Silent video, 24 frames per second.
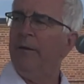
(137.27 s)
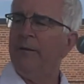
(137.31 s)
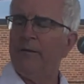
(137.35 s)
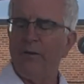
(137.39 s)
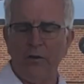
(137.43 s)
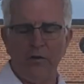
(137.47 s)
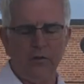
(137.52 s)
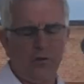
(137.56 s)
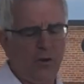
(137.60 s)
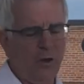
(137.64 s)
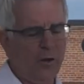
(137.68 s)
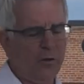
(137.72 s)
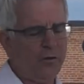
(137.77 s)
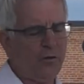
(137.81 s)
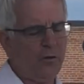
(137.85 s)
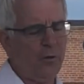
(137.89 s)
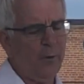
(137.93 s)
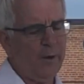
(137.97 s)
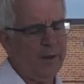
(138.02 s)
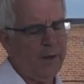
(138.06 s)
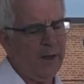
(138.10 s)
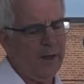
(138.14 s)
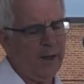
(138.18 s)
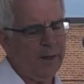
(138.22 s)
There's
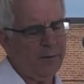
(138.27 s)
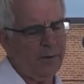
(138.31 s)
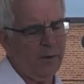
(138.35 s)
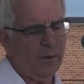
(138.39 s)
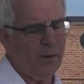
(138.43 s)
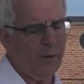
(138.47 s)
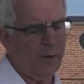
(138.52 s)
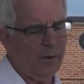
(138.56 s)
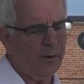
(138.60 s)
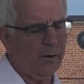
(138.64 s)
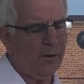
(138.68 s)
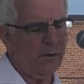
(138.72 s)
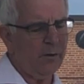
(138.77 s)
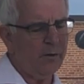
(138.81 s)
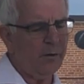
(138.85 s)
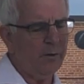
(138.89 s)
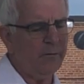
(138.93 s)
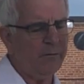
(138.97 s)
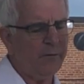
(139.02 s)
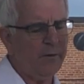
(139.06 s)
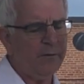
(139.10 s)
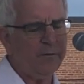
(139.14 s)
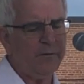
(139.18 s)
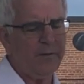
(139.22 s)
also another
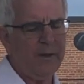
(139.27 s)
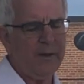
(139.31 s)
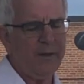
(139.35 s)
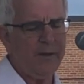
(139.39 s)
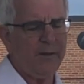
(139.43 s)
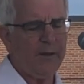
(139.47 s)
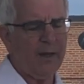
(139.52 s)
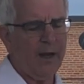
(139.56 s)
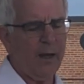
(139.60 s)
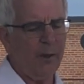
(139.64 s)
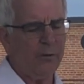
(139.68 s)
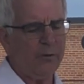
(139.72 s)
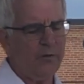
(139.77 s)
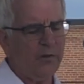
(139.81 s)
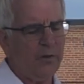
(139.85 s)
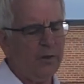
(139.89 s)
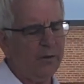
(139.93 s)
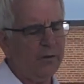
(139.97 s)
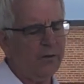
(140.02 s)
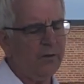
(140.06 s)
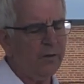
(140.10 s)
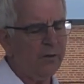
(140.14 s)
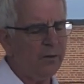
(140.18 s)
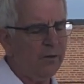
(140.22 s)

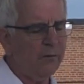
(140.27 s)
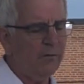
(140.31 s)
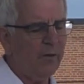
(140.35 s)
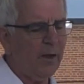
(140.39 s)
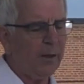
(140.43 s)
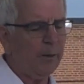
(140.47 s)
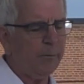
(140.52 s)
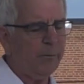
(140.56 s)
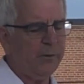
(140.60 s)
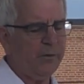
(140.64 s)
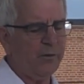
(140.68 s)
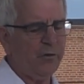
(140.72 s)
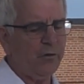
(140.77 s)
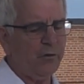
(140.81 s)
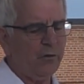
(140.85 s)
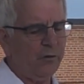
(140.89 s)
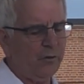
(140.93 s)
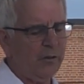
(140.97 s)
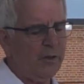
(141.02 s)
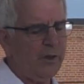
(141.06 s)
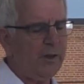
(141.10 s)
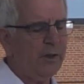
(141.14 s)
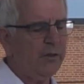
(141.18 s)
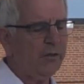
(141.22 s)
$15,000 to develop a
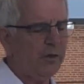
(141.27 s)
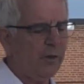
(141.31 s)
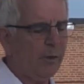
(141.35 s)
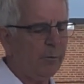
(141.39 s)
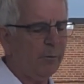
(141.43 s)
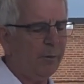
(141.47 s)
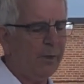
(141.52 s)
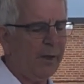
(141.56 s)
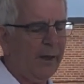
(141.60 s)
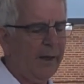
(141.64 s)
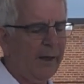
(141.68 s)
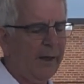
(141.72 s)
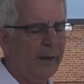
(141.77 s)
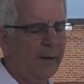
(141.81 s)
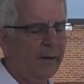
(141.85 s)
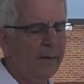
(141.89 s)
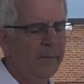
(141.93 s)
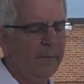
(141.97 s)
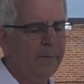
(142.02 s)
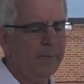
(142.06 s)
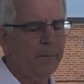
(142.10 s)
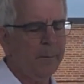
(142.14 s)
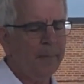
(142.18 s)
strategic plan